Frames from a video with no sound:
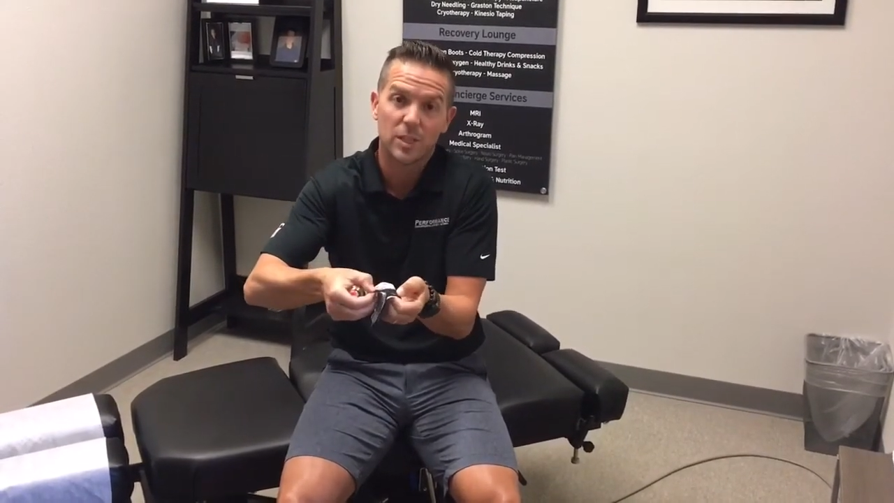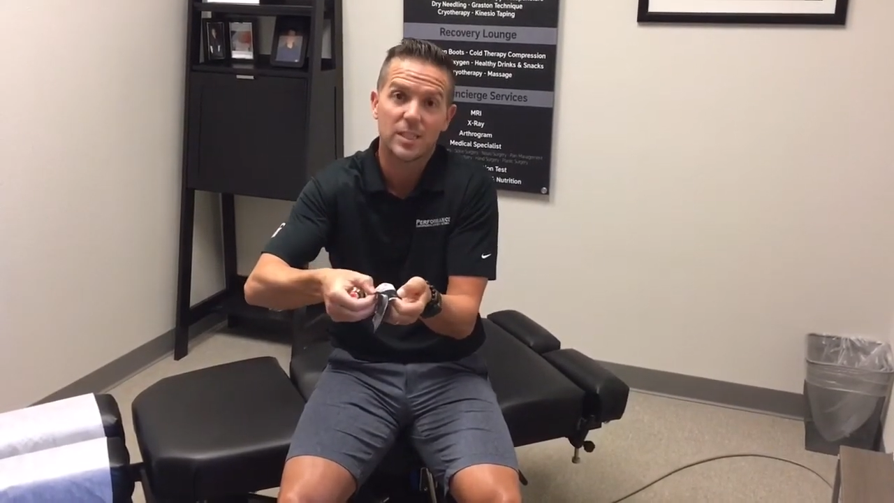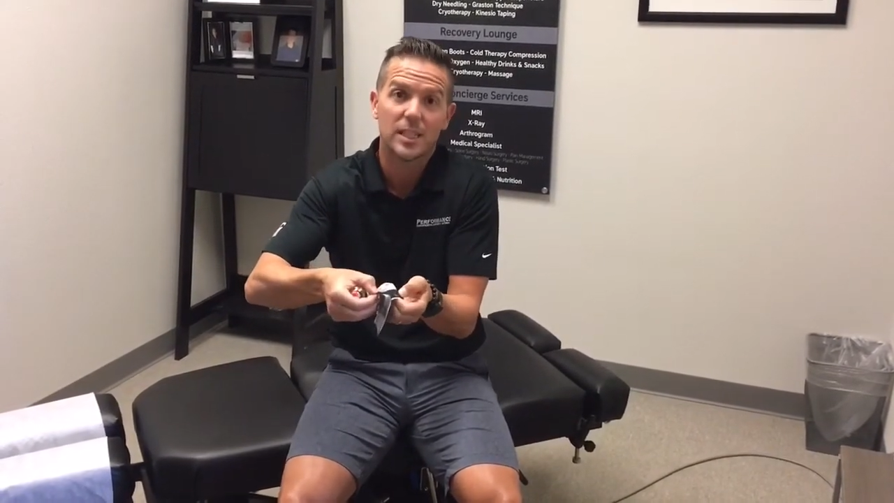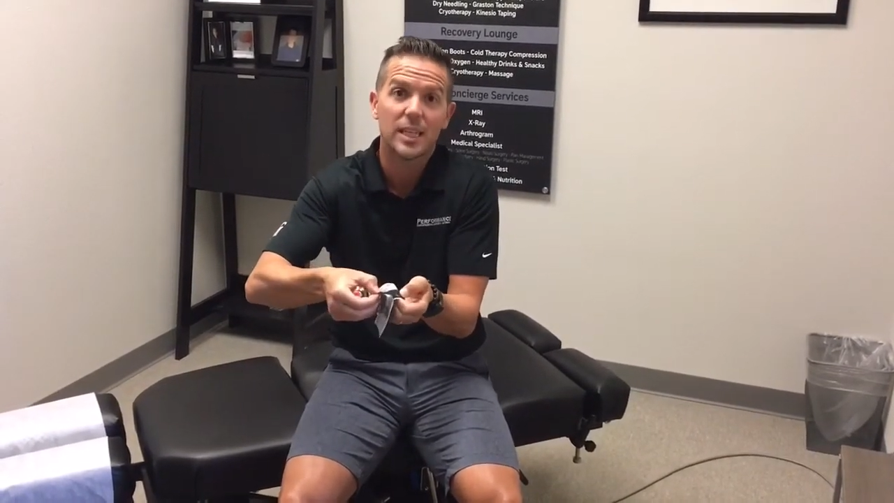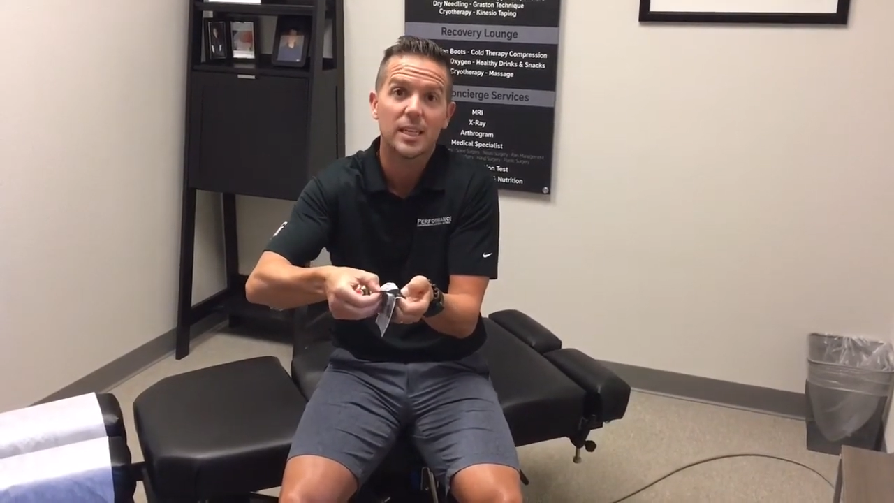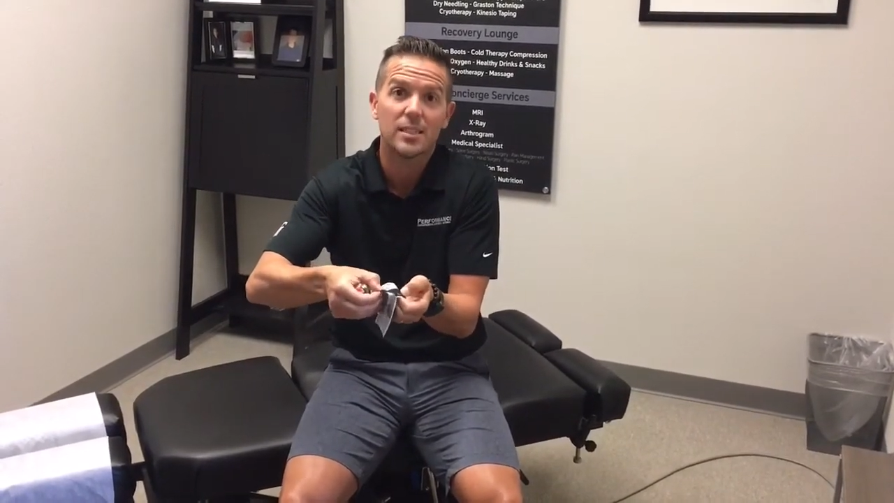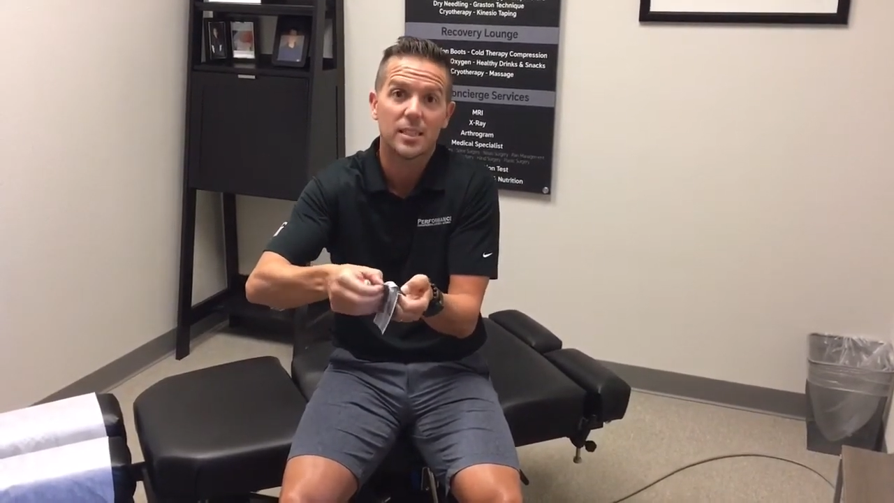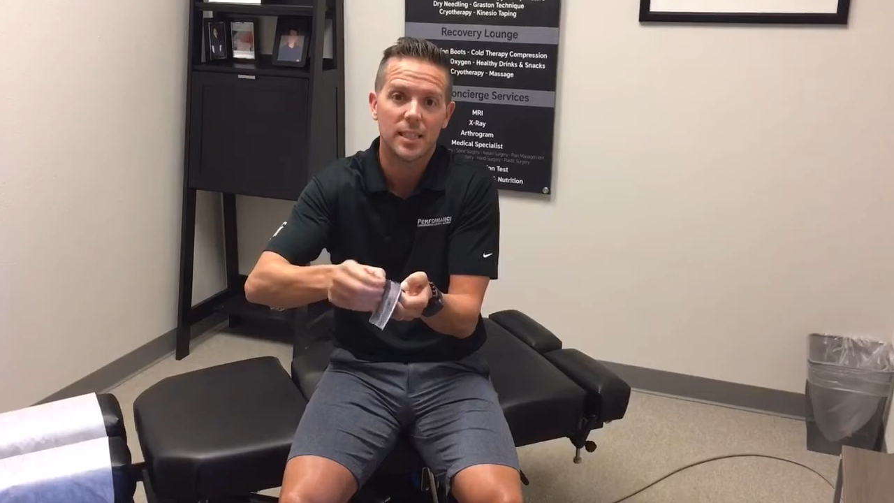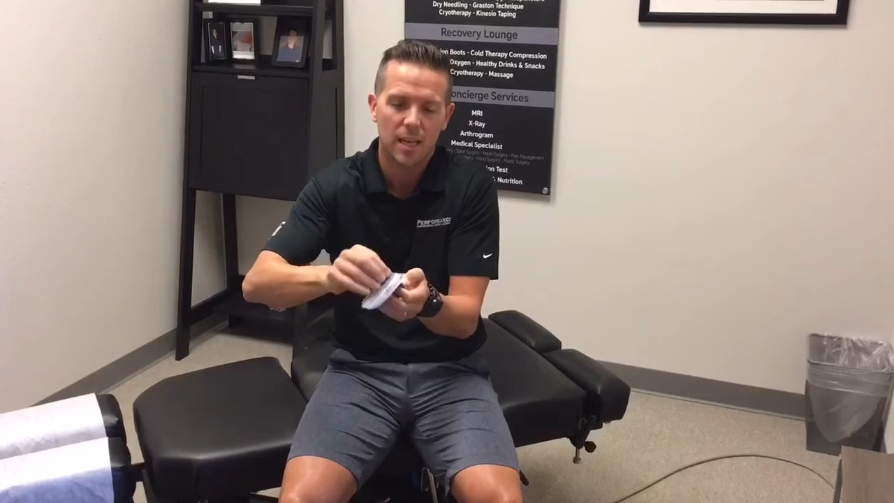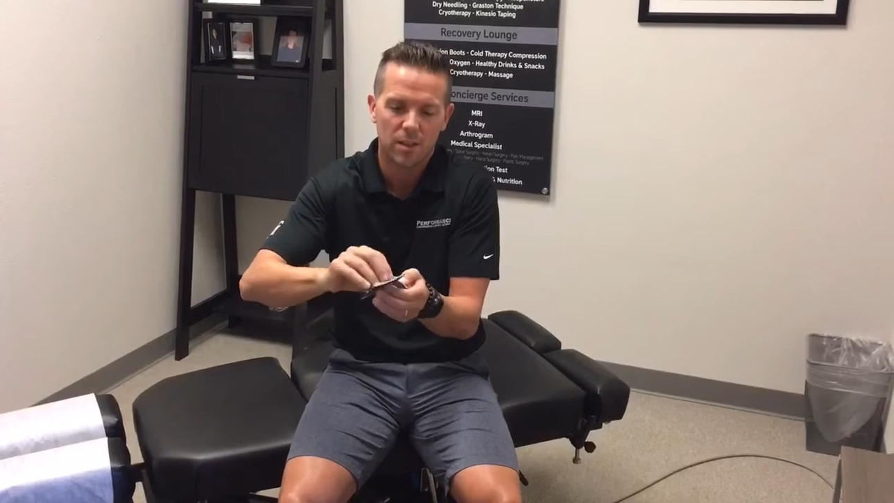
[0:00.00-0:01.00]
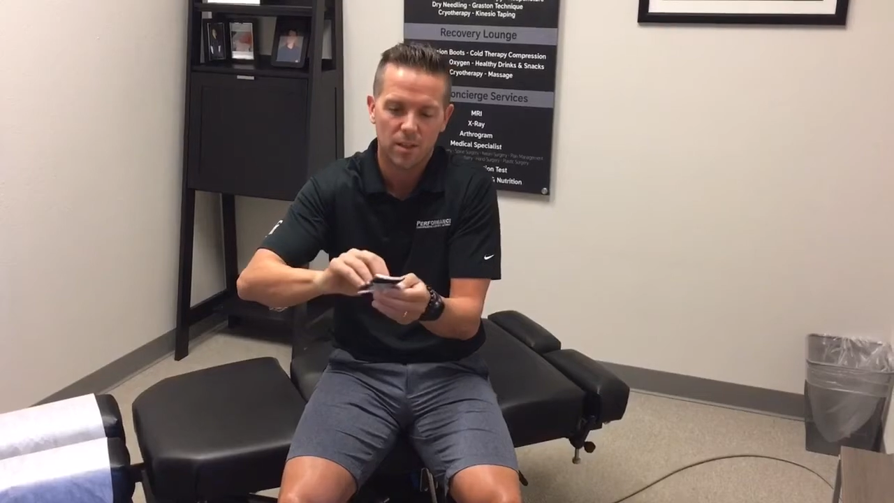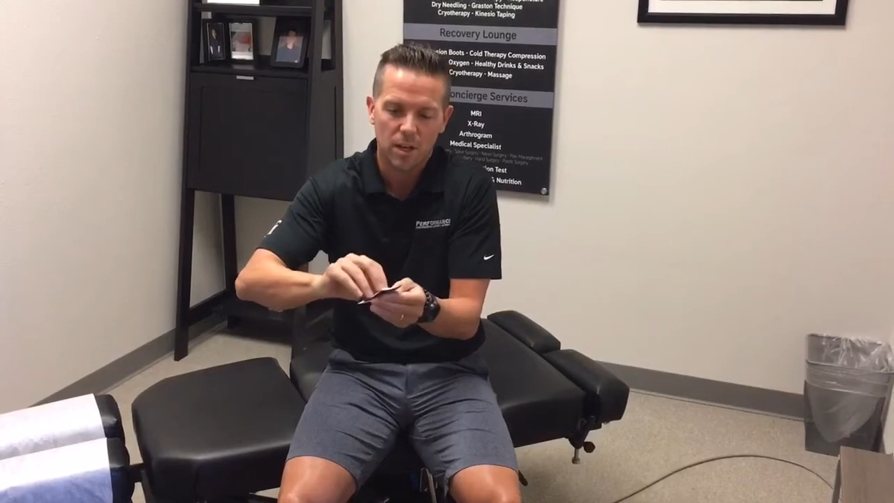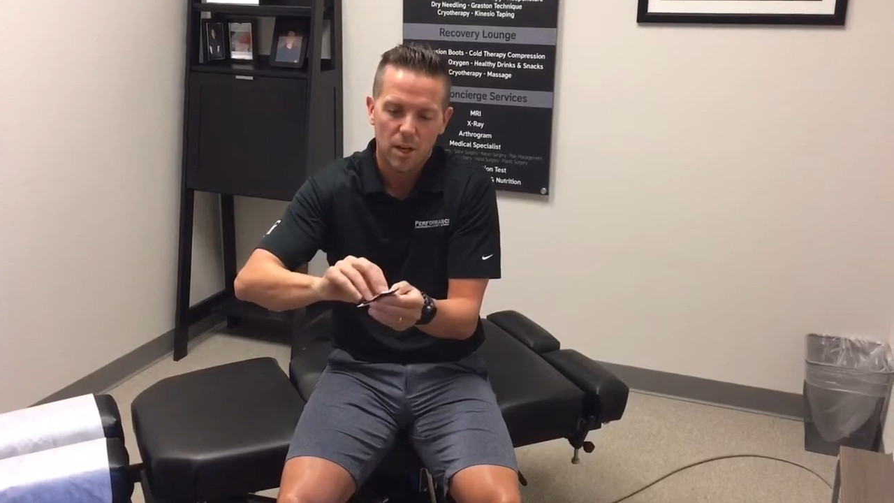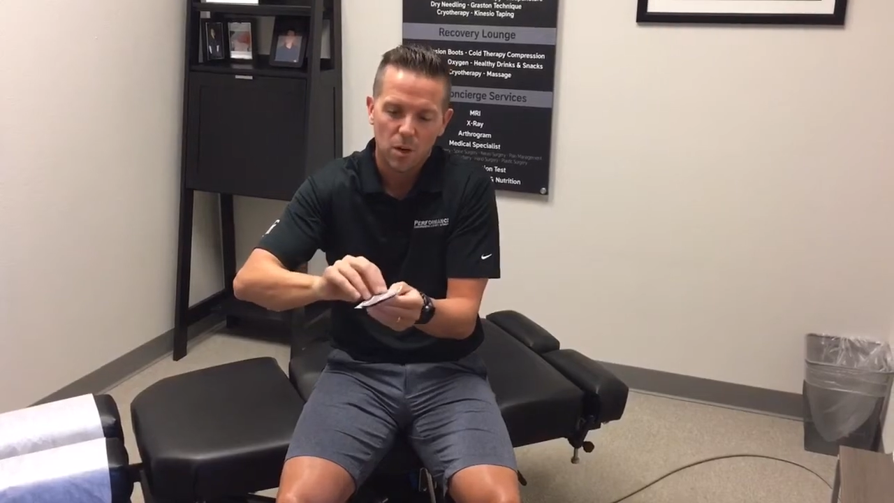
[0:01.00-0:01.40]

that's adheres together,